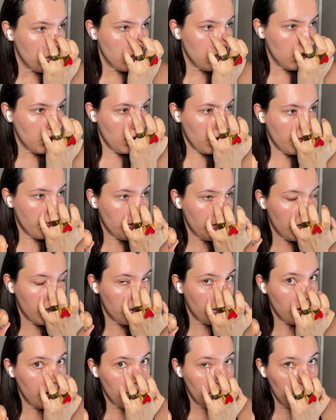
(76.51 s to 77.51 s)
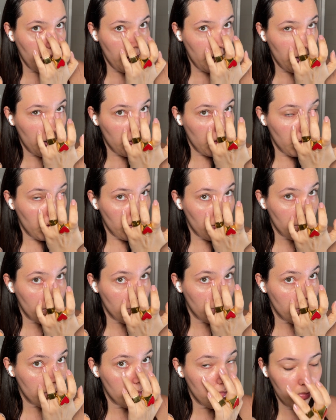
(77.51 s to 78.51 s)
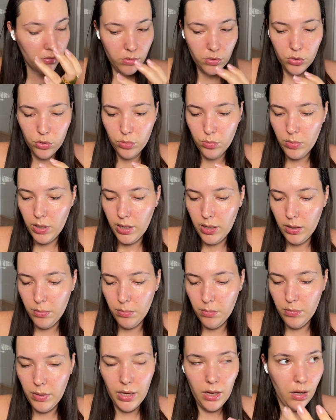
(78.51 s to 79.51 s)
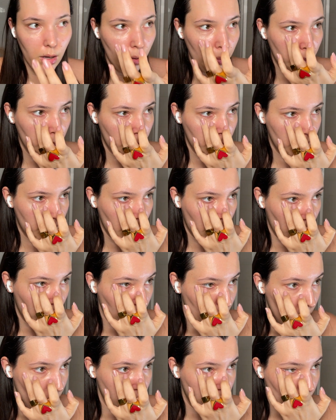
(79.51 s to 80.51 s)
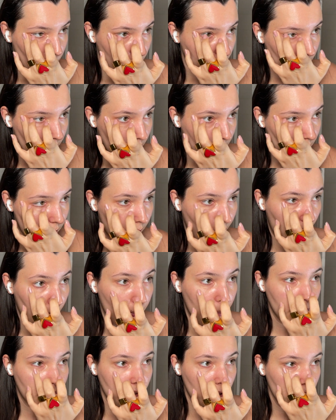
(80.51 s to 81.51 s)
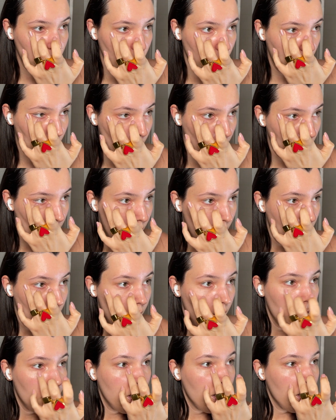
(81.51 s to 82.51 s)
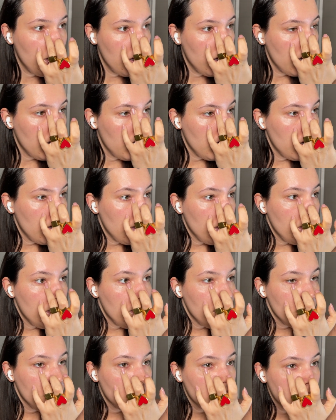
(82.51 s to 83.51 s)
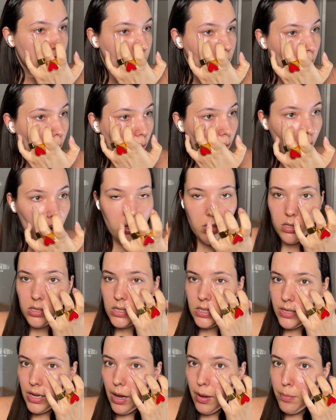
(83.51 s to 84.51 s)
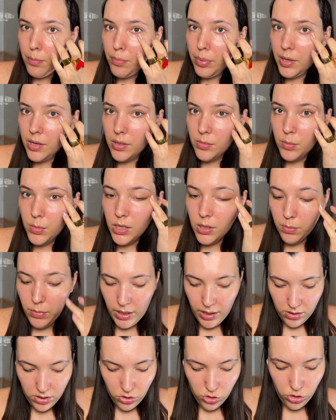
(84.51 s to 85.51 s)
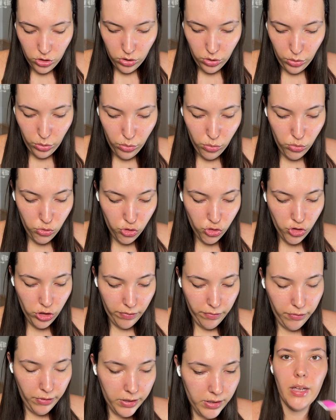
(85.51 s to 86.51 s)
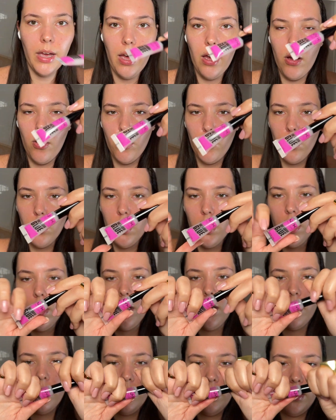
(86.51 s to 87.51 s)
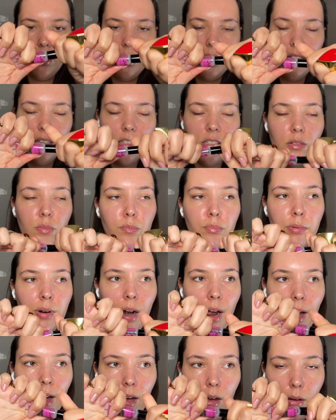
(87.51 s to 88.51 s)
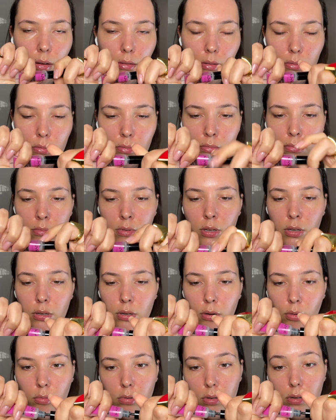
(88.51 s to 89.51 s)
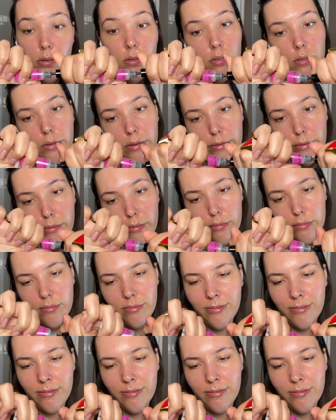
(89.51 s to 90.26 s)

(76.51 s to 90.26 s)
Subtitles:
Love it. I don't do my makeup without doing this step. It's such a small step, but it makes such a huge difference. Now, next brow, you know the deal.